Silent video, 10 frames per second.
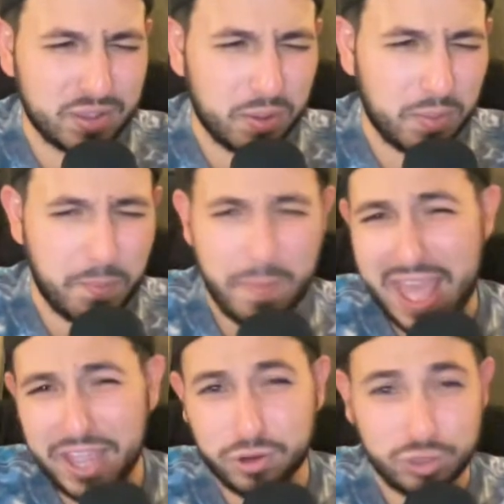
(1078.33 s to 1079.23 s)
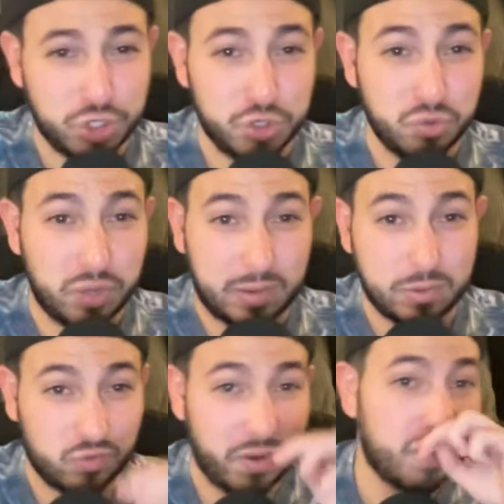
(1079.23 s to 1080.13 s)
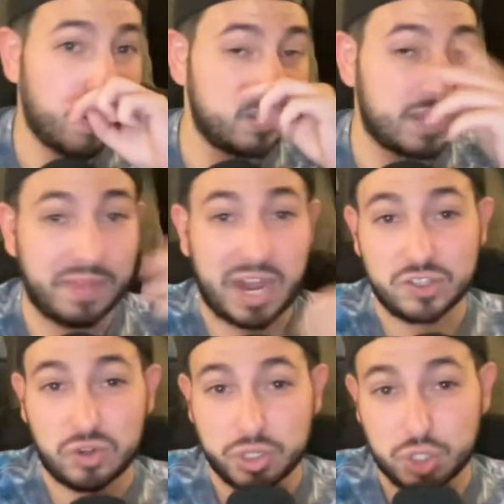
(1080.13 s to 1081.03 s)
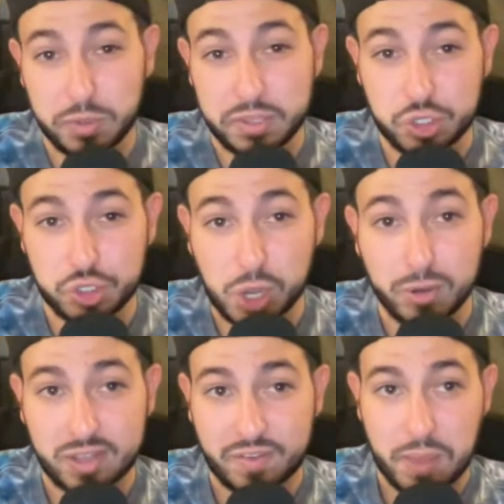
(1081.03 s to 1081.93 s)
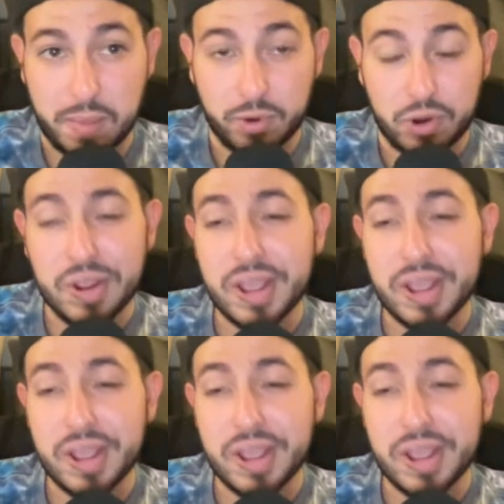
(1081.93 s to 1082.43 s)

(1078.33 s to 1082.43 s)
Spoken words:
May or June. Like it was right around the time that I started doing these shows, I remember.